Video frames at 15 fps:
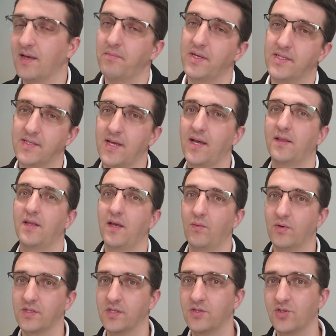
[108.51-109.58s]
That means that it
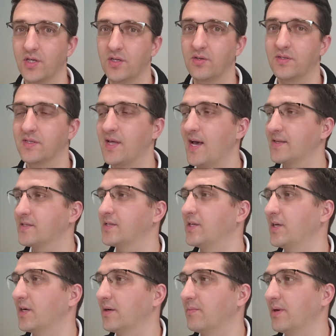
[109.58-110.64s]
was introduced last
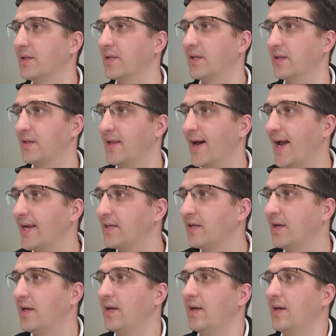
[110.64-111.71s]
year, but it died,
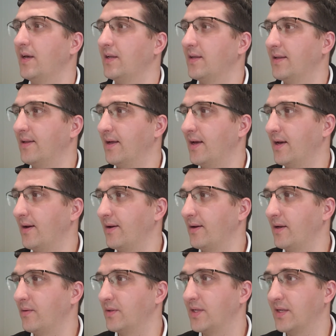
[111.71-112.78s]

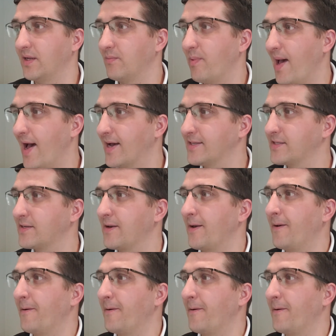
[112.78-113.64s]
it didn't pass.